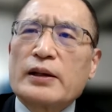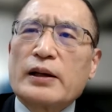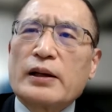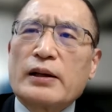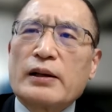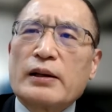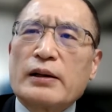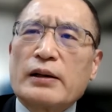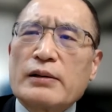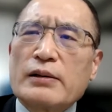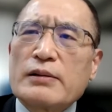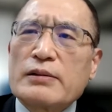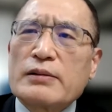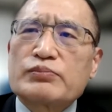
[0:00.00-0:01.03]

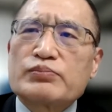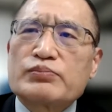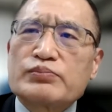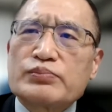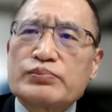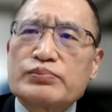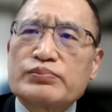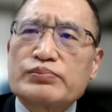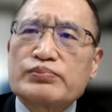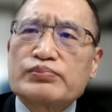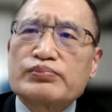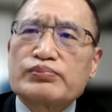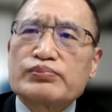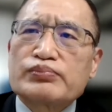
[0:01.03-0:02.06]
Uh,
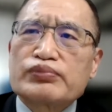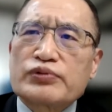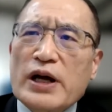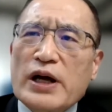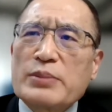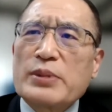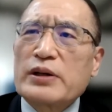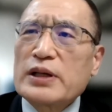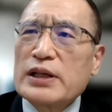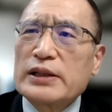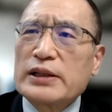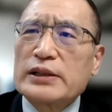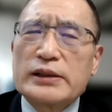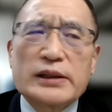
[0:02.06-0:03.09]

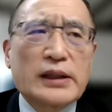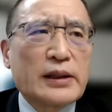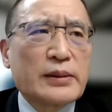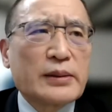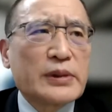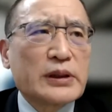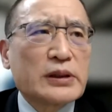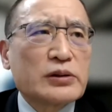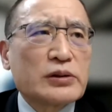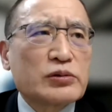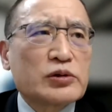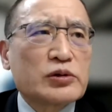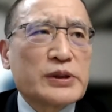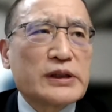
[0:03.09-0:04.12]
primarily, um, it
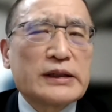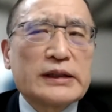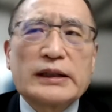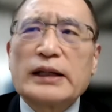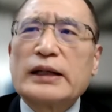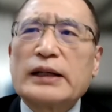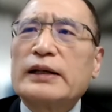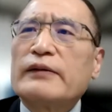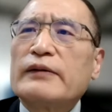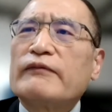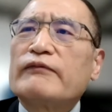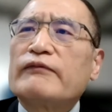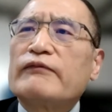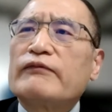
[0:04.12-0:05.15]
would be uh,
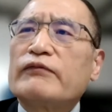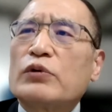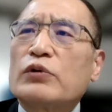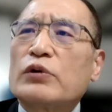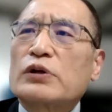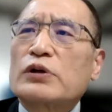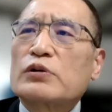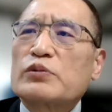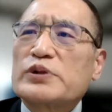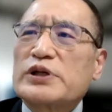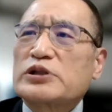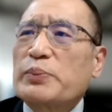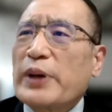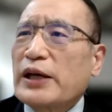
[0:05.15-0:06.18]
for
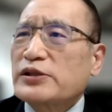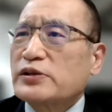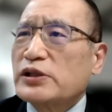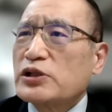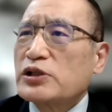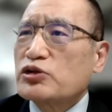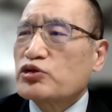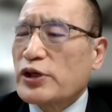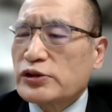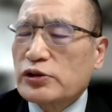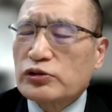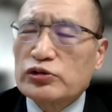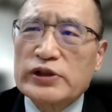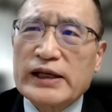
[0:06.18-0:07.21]
Korea's best interest
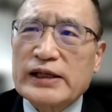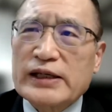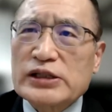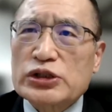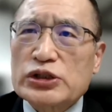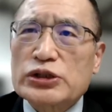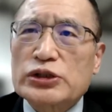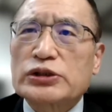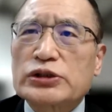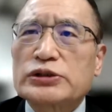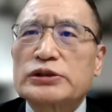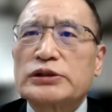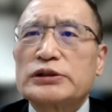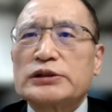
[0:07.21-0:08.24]
to exert
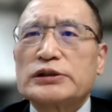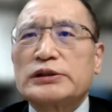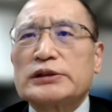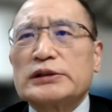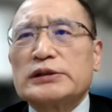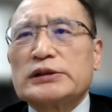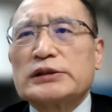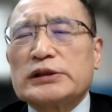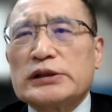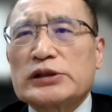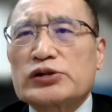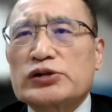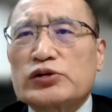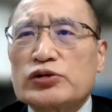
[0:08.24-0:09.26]

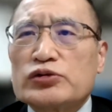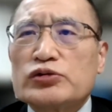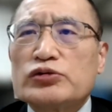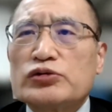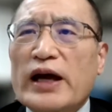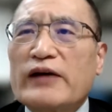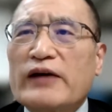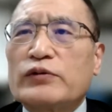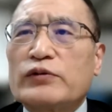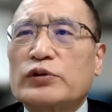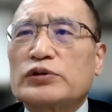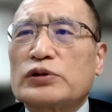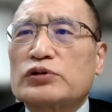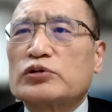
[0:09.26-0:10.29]
its due
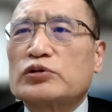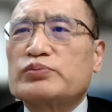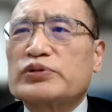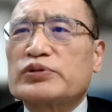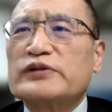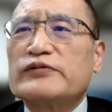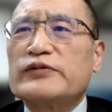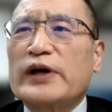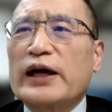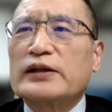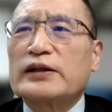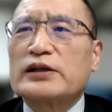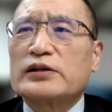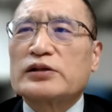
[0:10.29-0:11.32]
effort to
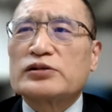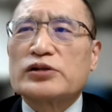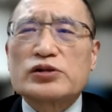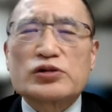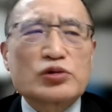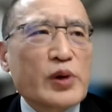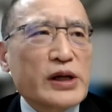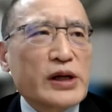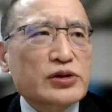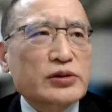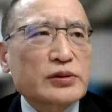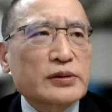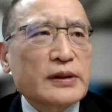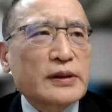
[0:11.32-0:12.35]
prevent the
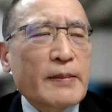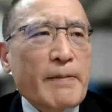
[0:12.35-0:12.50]
situation